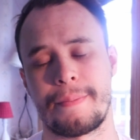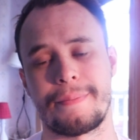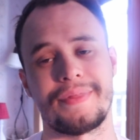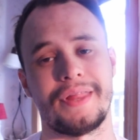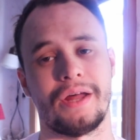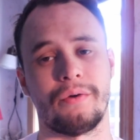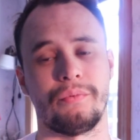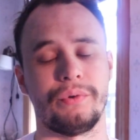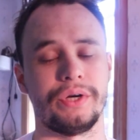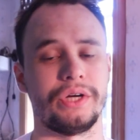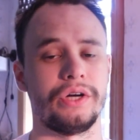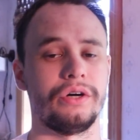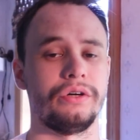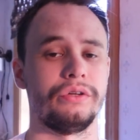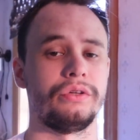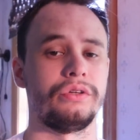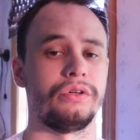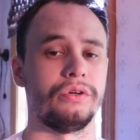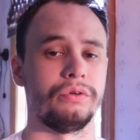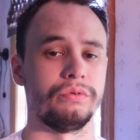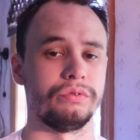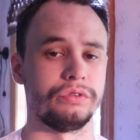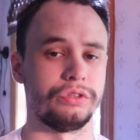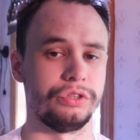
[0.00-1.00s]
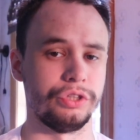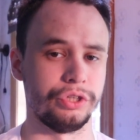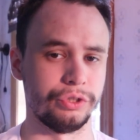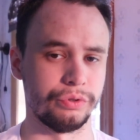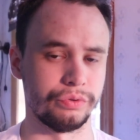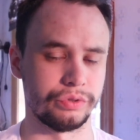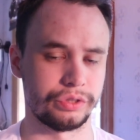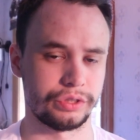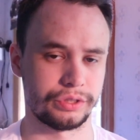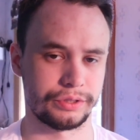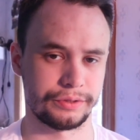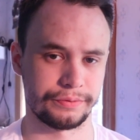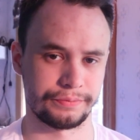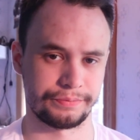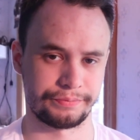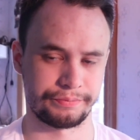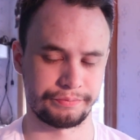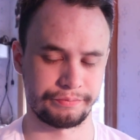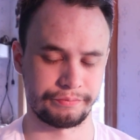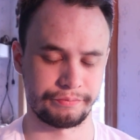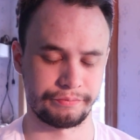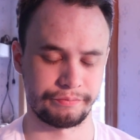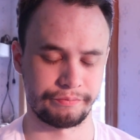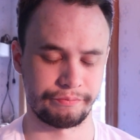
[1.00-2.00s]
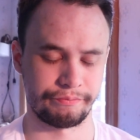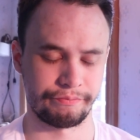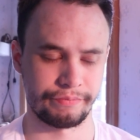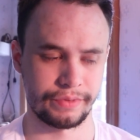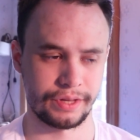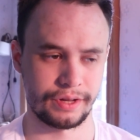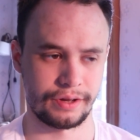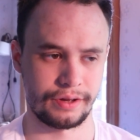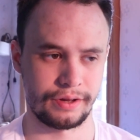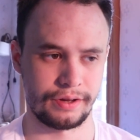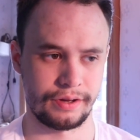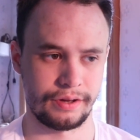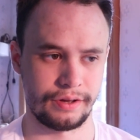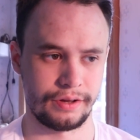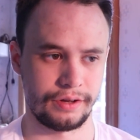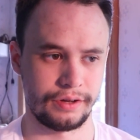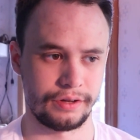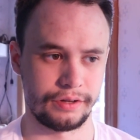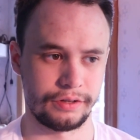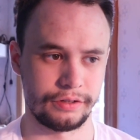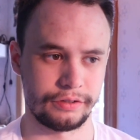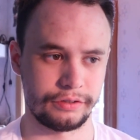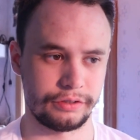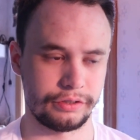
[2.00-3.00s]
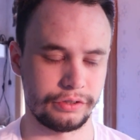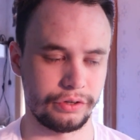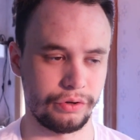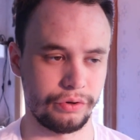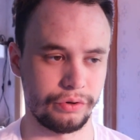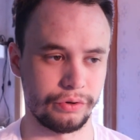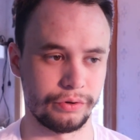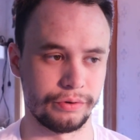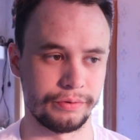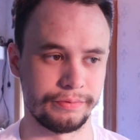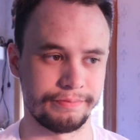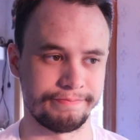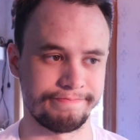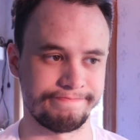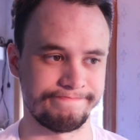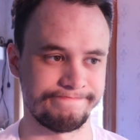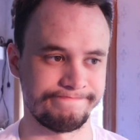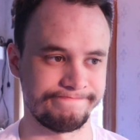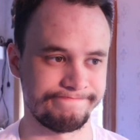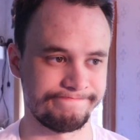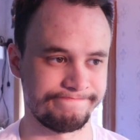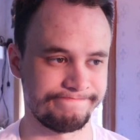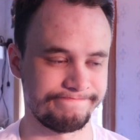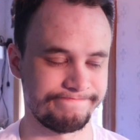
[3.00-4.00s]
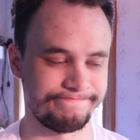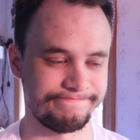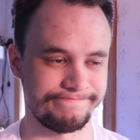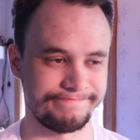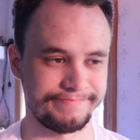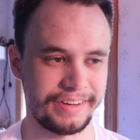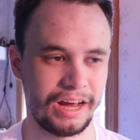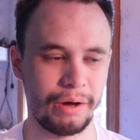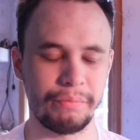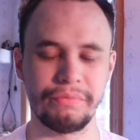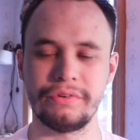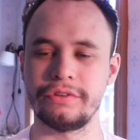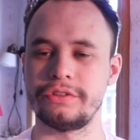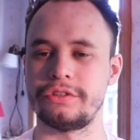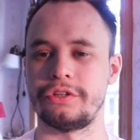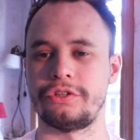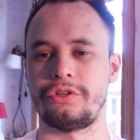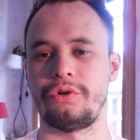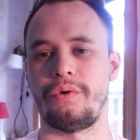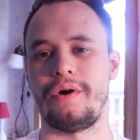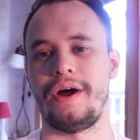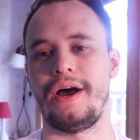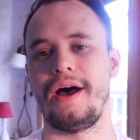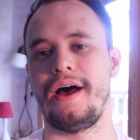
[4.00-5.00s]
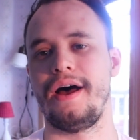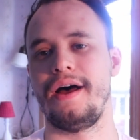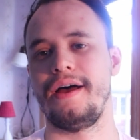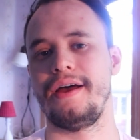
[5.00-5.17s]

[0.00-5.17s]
that we got those news. So I'm not so sure.